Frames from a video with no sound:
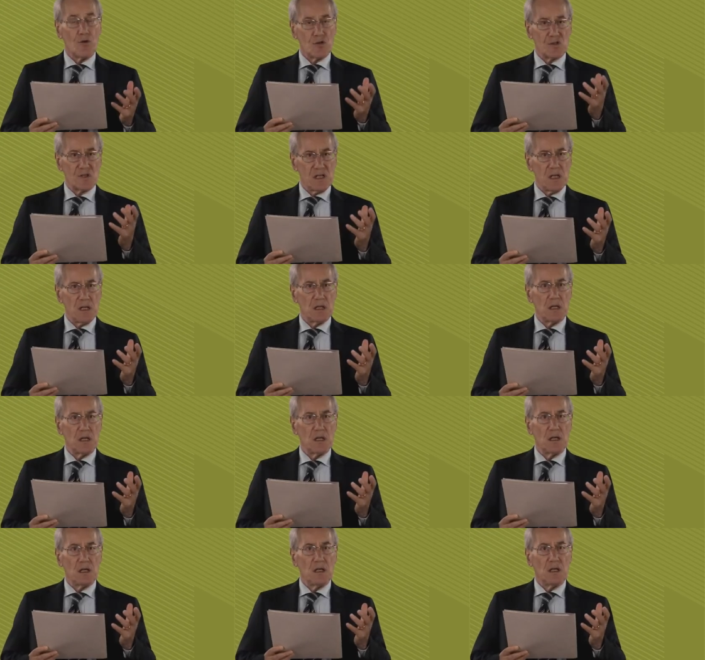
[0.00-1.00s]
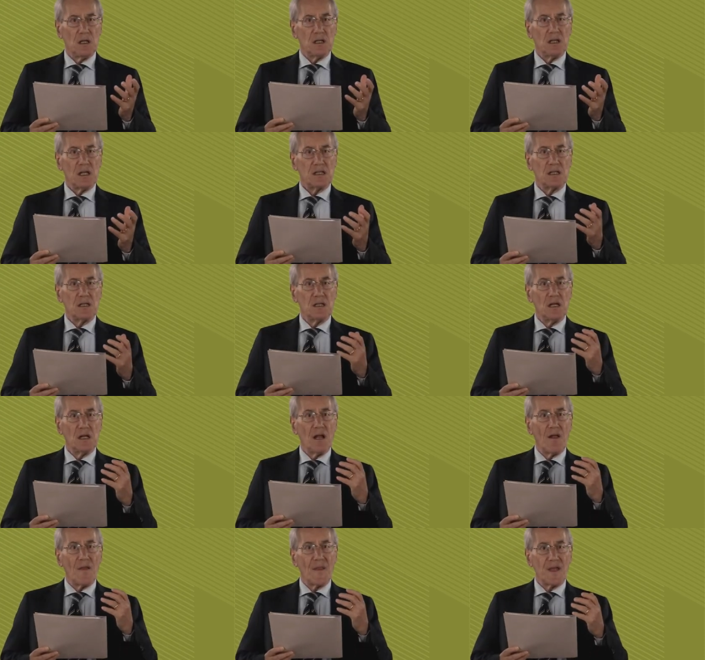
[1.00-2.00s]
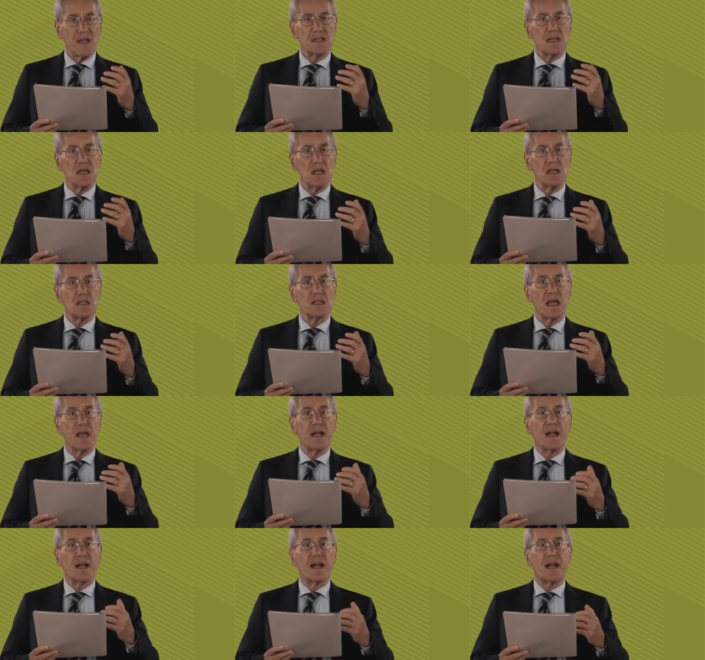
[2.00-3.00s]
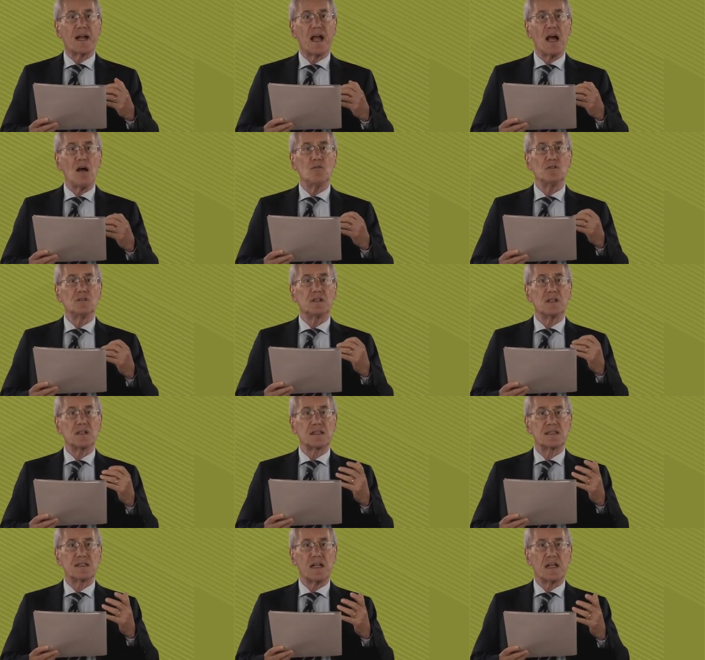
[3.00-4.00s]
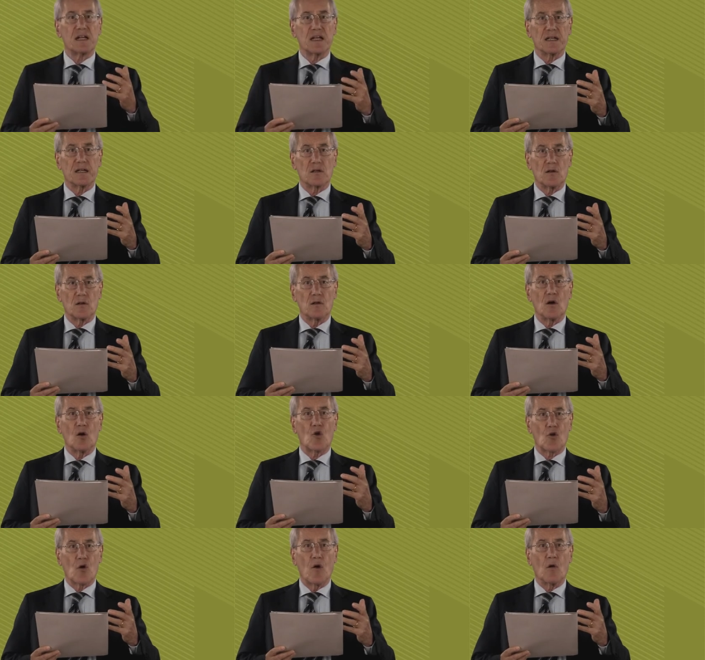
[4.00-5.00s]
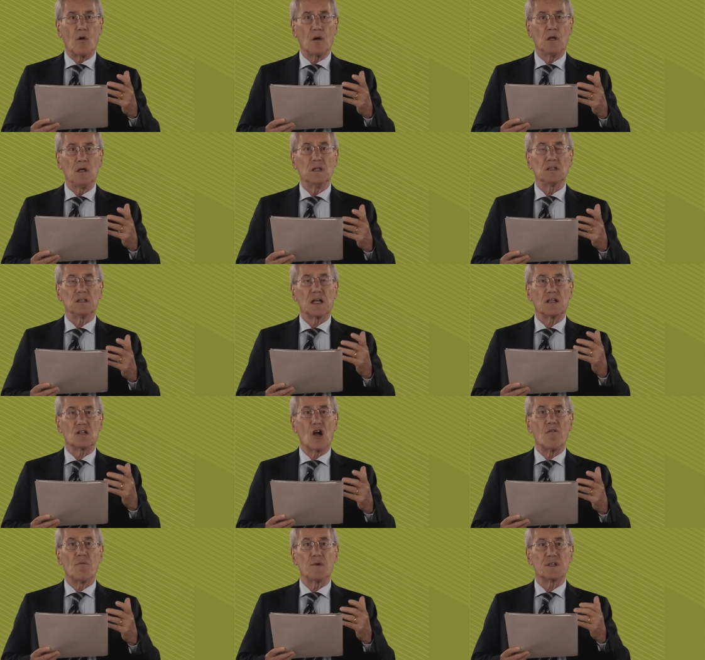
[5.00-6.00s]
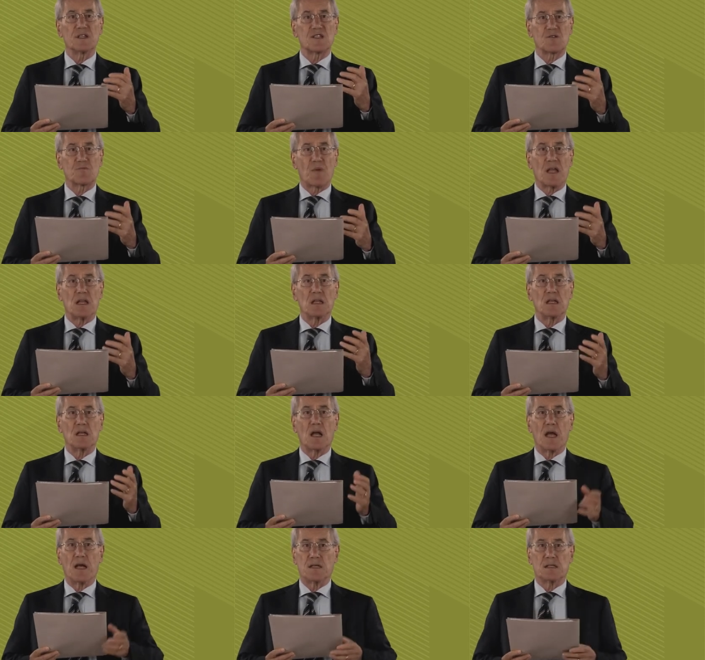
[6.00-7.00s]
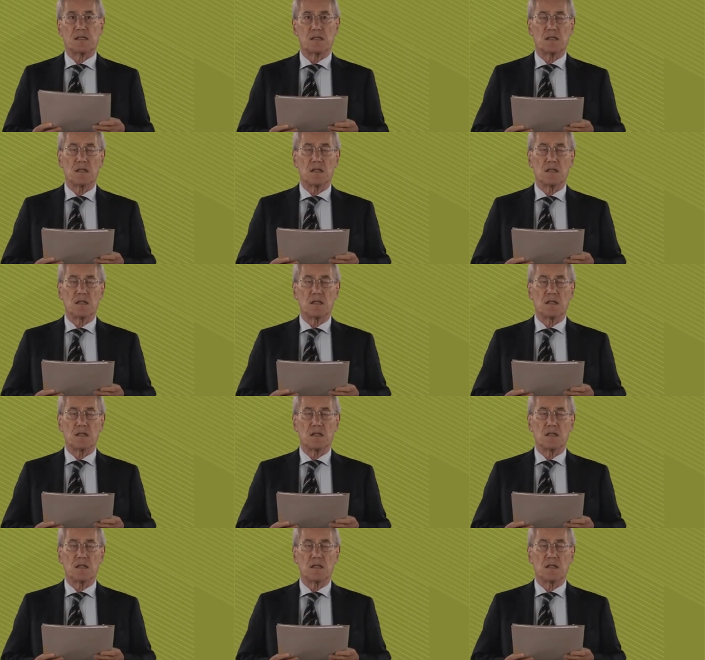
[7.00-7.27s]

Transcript: you see that this is a counter-cyclical role that government spending has.